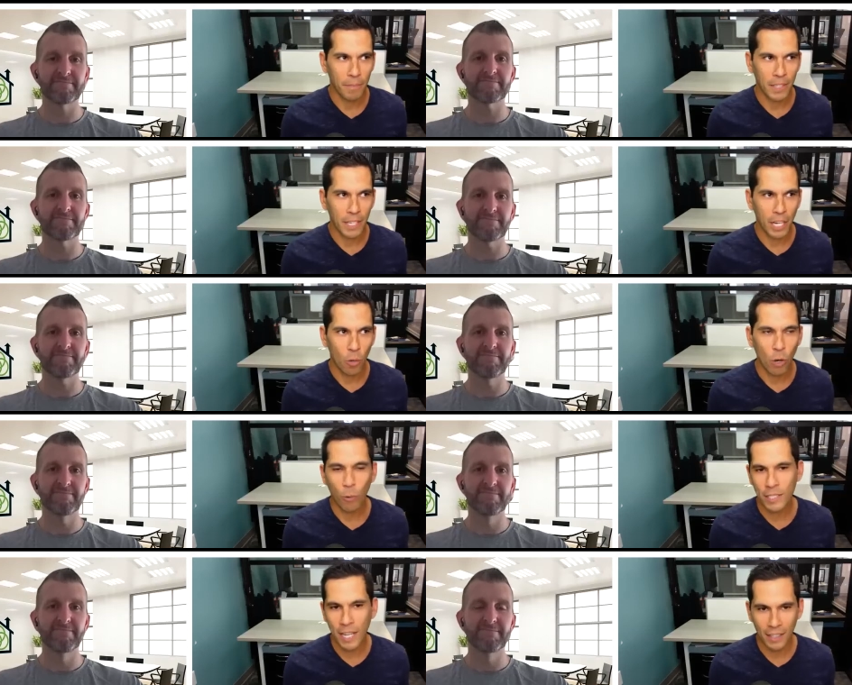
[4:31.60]
Speaker 1: you know what
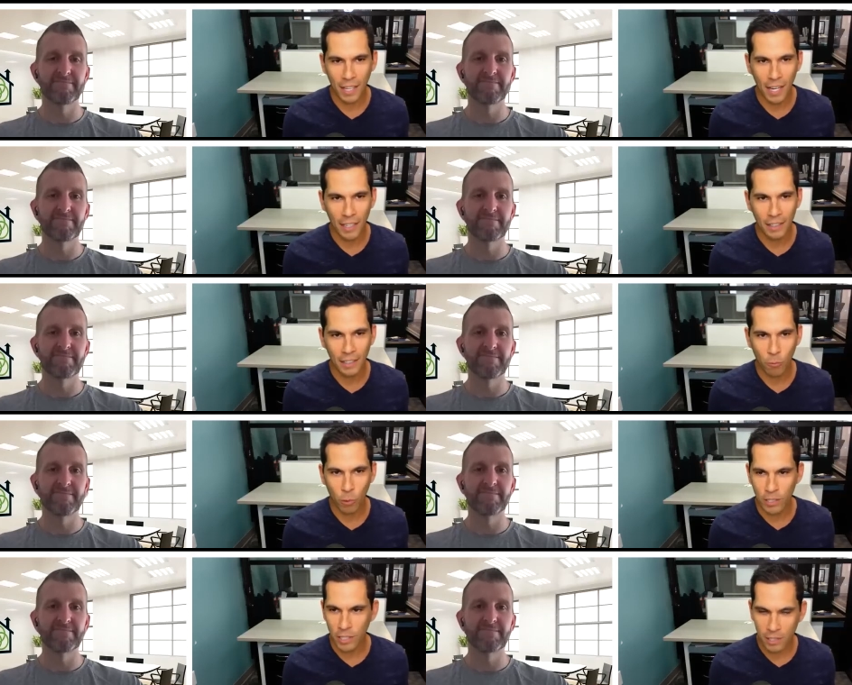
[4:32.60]
was that like
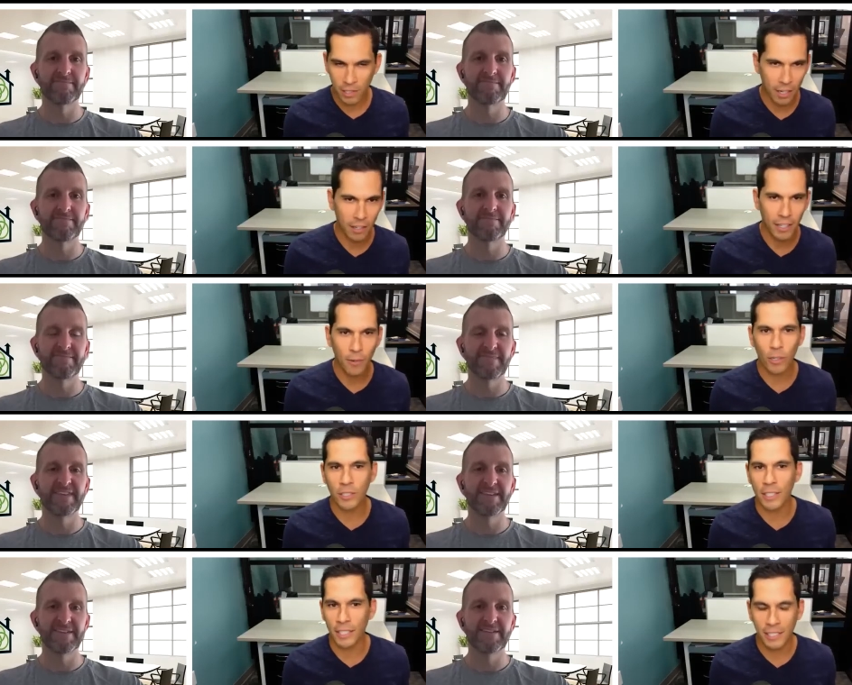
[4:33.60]
was it scary
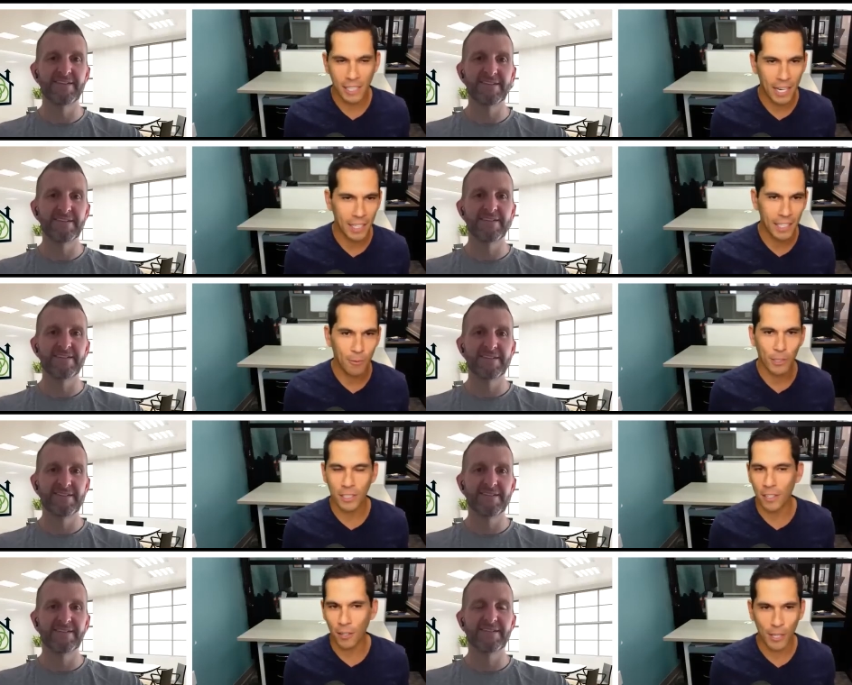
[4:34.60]
was it exciting was
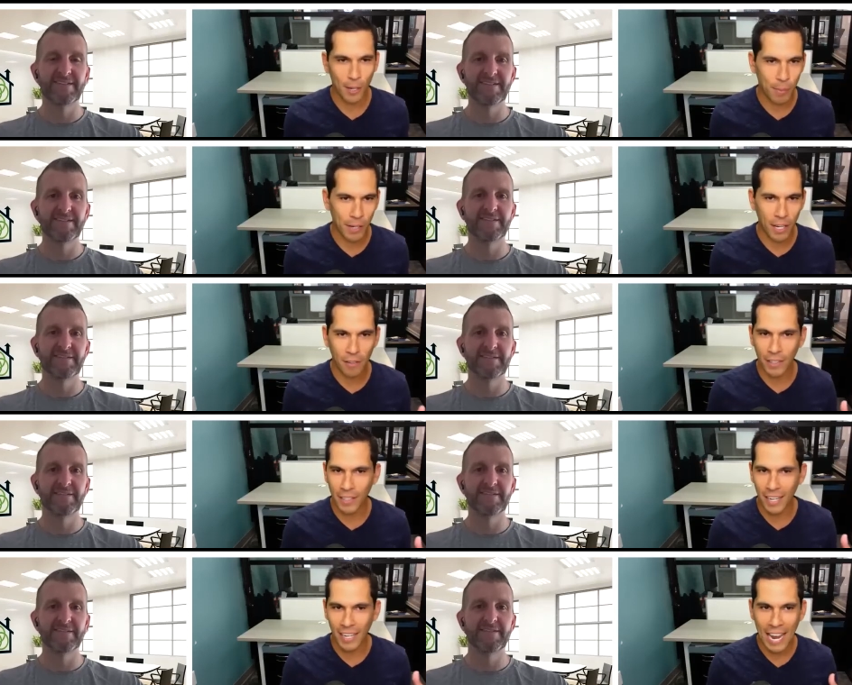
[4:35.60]
it all the above and
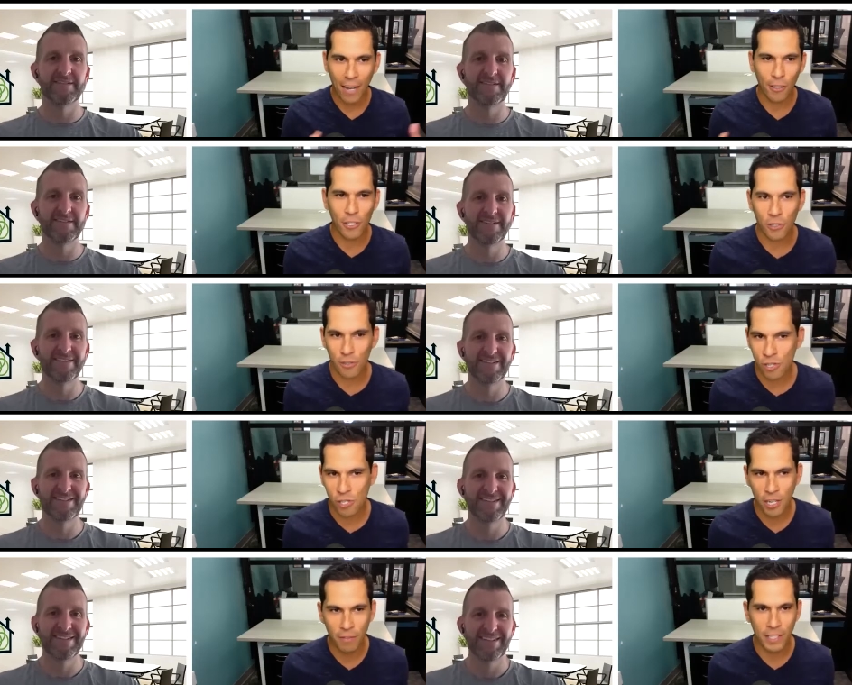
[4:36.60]
and how did you
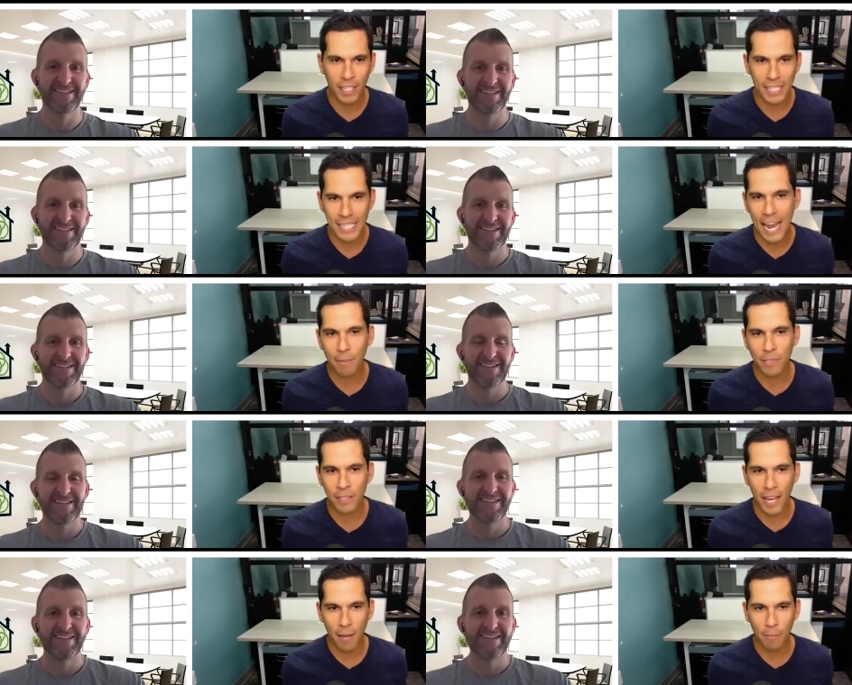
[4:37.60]
shift and adapt to
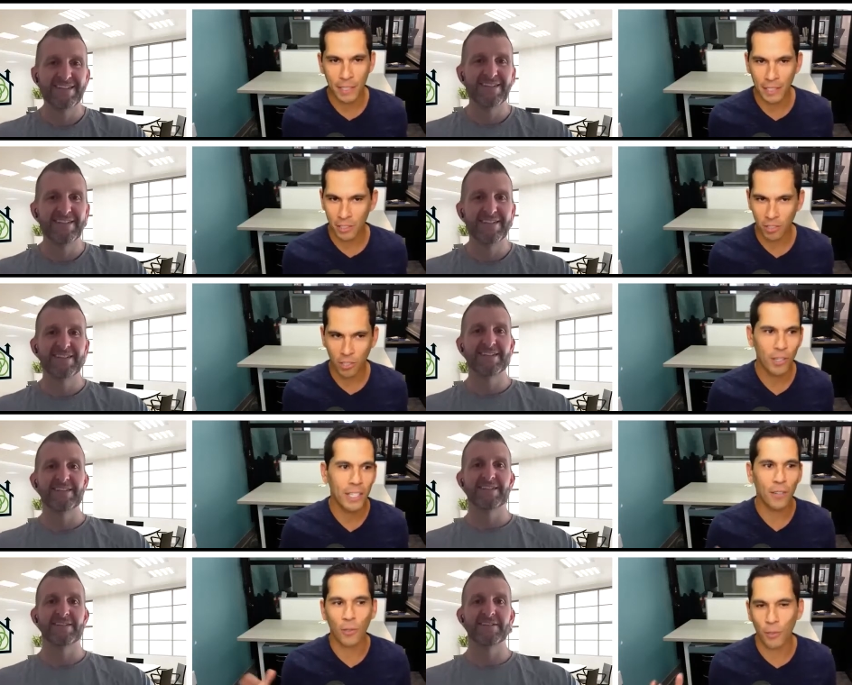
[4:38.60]
that because
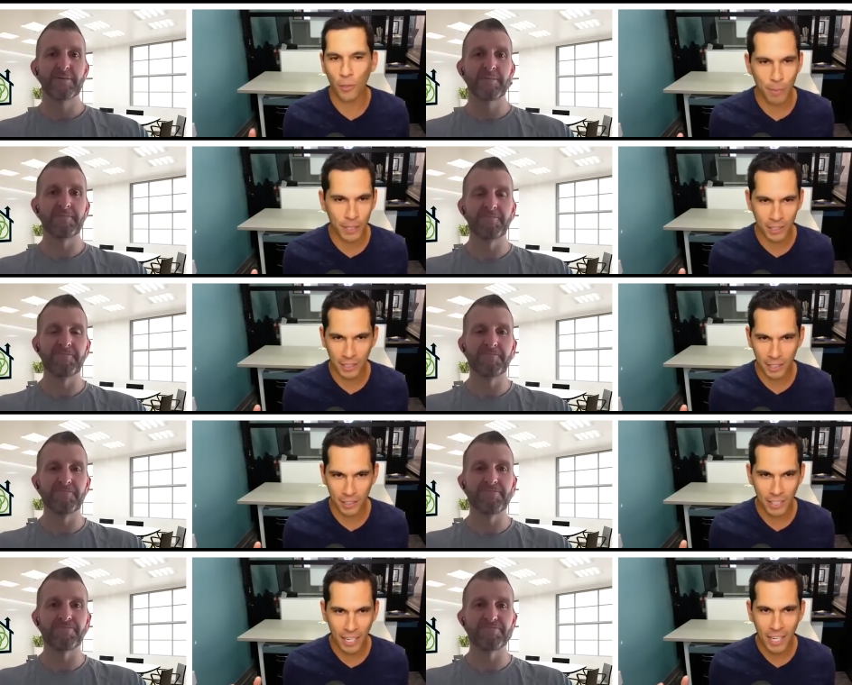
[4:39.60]
starting a whole new
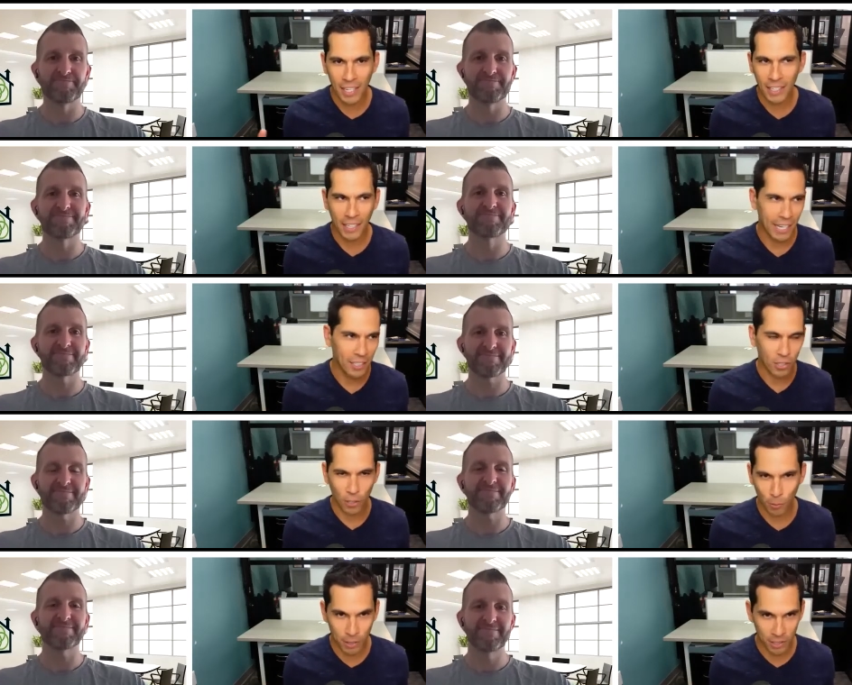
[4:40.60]
business like i start
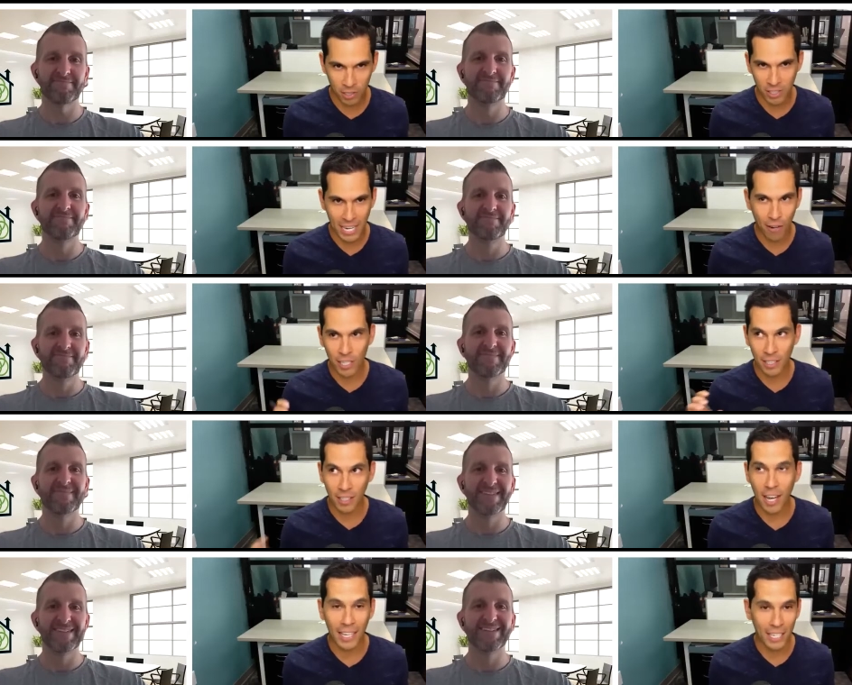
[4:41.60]
new businesses now and it's a
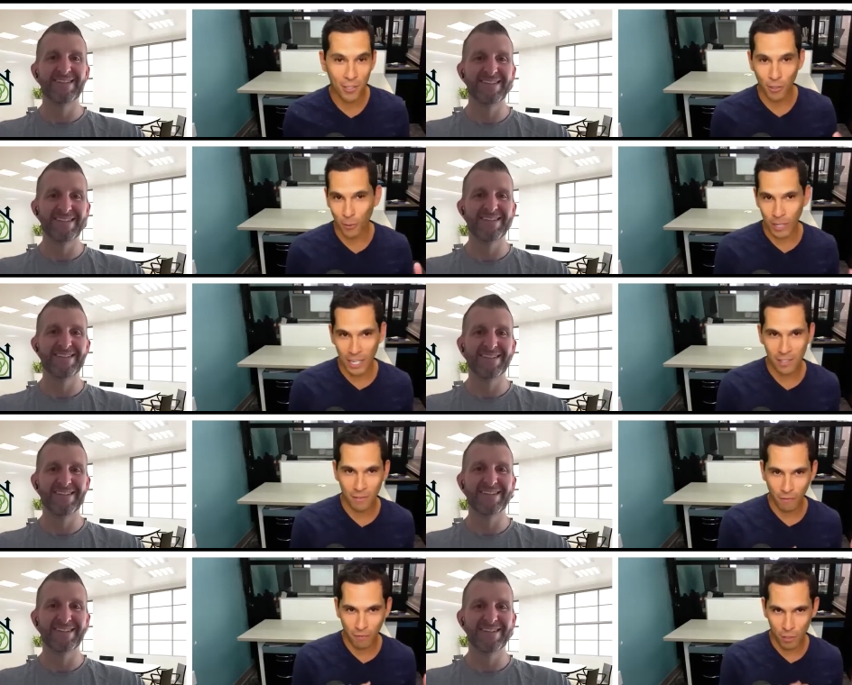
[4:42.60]
lot easier than when i
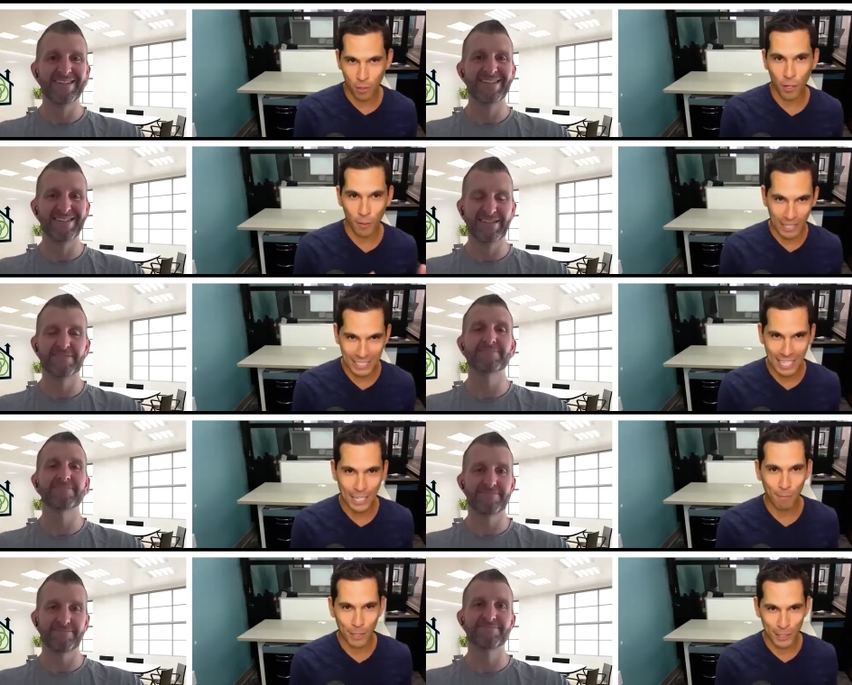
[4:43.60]
started my
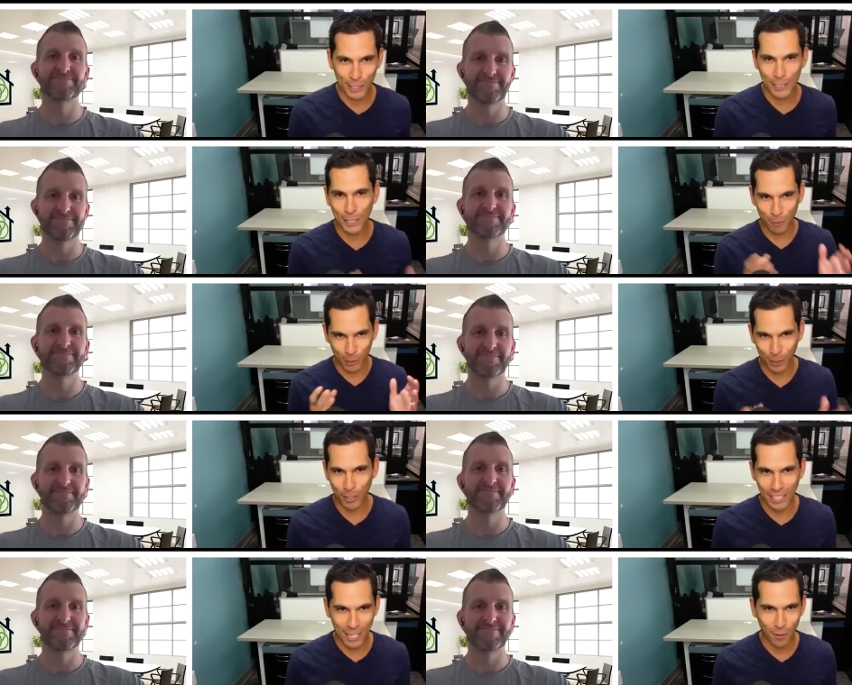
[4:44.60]
second business and it was a
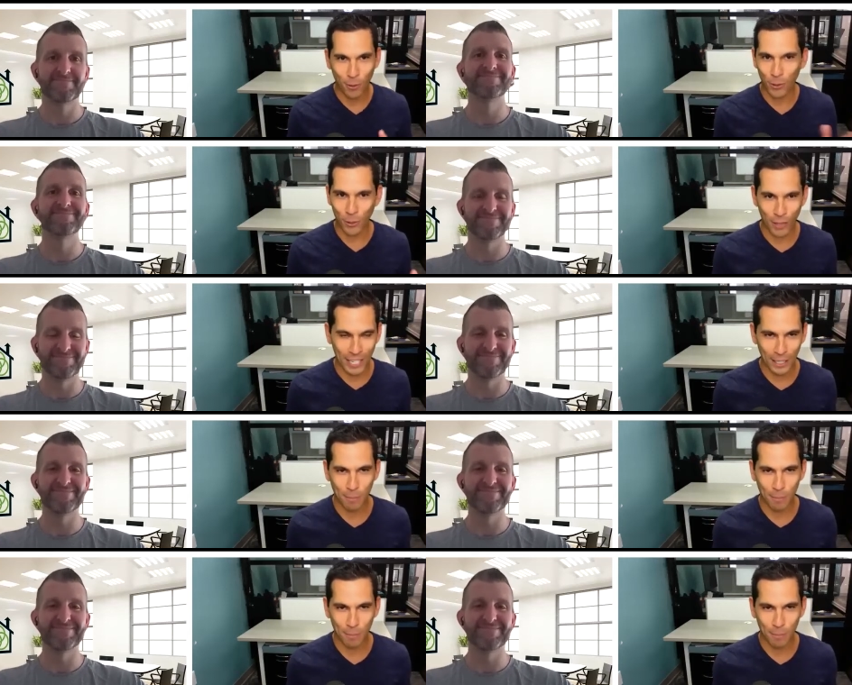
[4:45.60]
you know whole new thing to